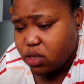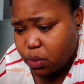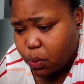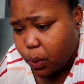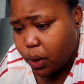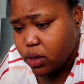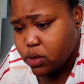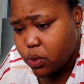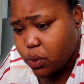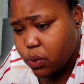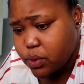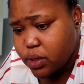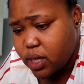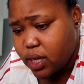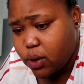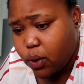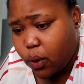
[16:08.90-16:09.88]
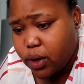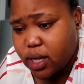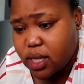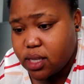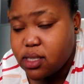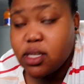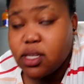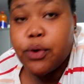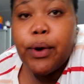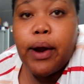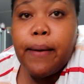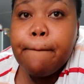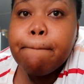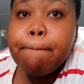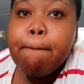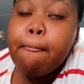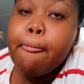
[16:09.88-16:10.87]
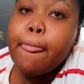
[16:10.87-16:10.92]
well known on
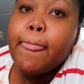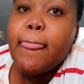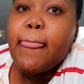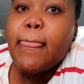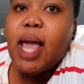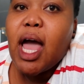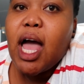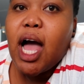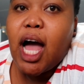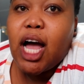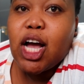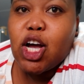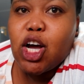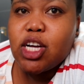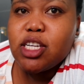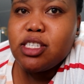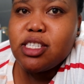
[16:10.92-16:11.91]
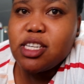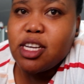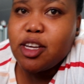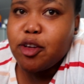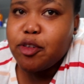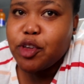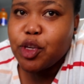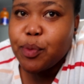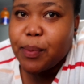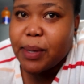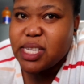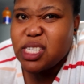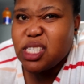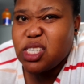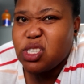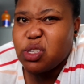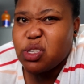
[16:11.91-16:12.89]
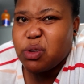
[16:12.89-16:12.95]
Instagram. I got few
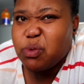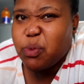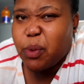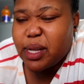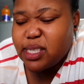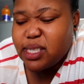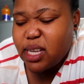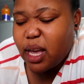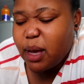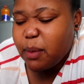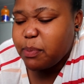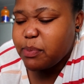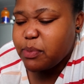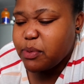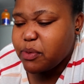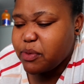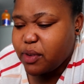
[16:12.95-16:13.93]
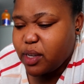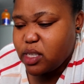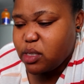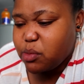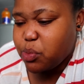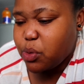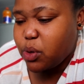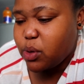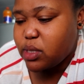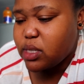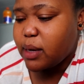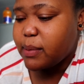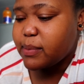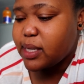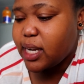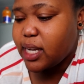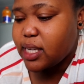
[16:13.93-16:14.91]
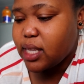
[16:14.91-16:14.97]
messages on WhatsApp, Facebook, or
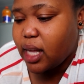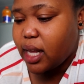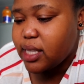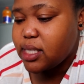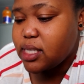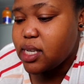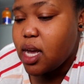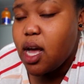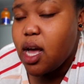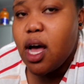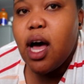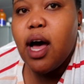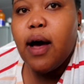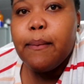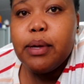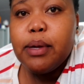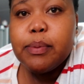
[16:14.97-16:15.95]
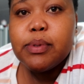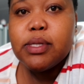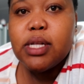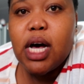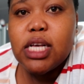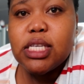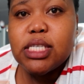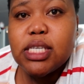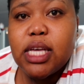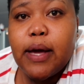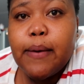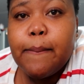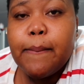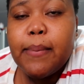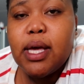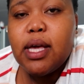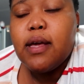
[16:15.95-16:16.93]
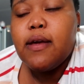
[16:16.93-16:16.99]
something like that, people
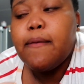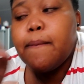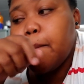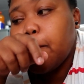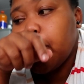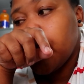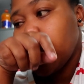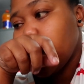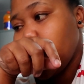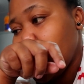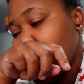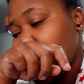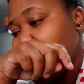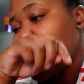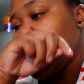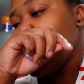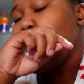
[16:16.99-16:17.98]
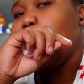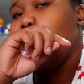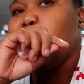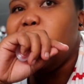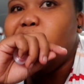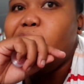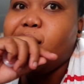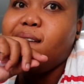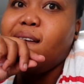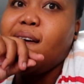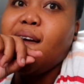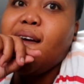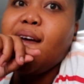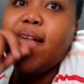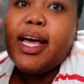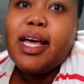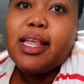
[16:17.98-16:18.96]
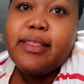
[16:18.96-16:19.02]
asking me about
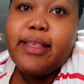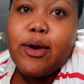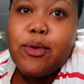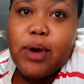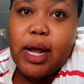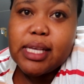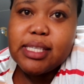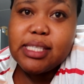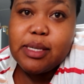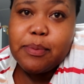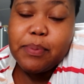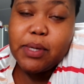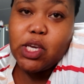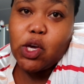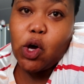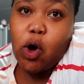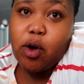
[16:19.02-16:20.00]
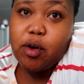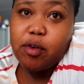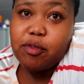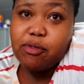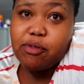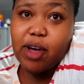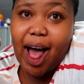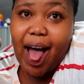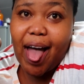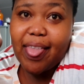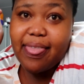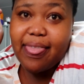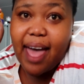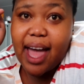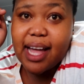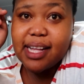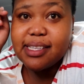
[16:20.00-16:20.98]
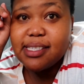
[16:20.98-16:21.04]
the recipe of
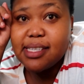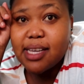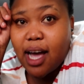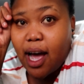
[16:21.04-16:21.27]
that